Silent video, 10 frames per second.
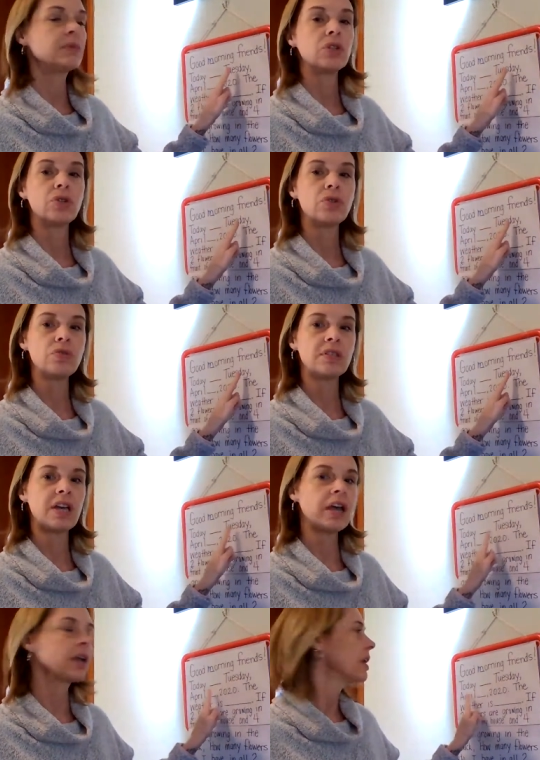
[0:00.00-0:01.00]

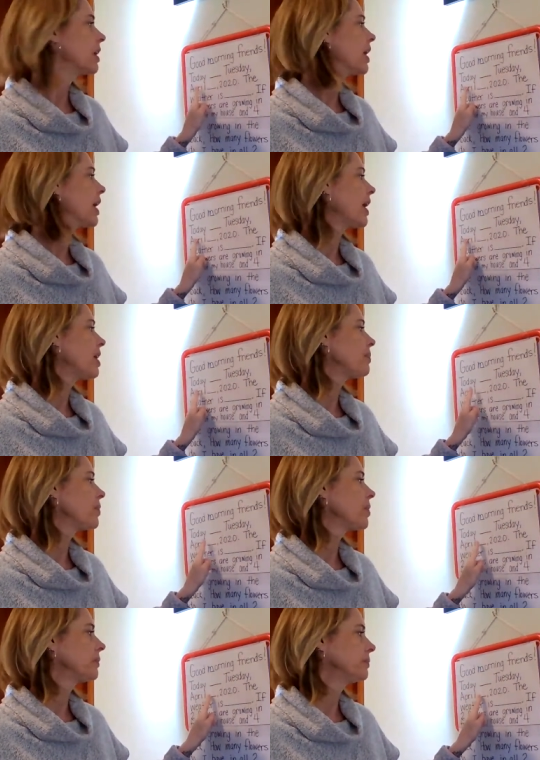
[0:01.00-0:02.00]
Tuesday,
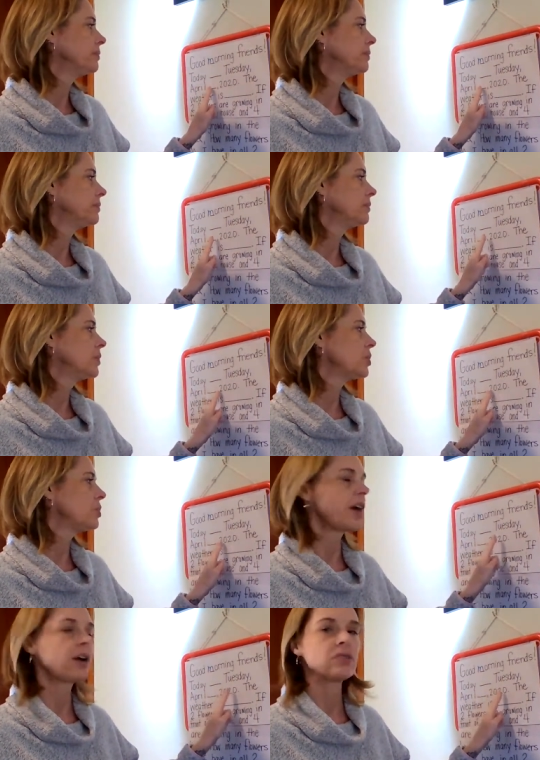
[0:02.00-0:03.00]
April,
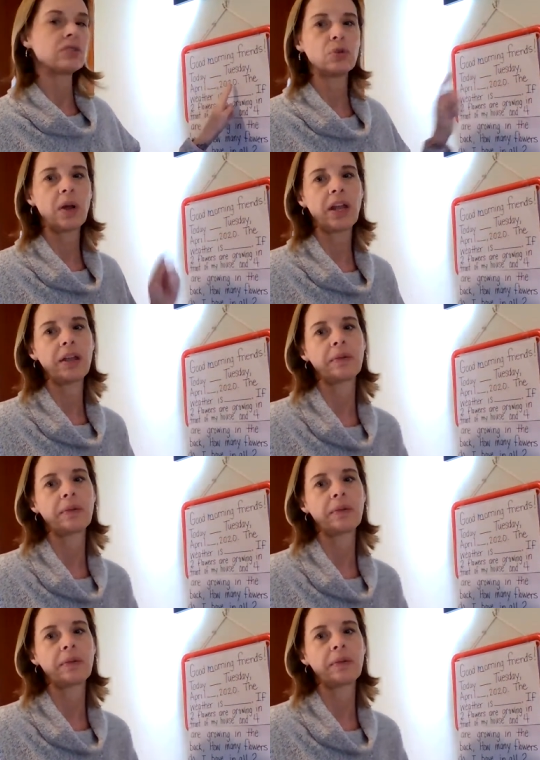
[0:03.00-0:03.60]
2020.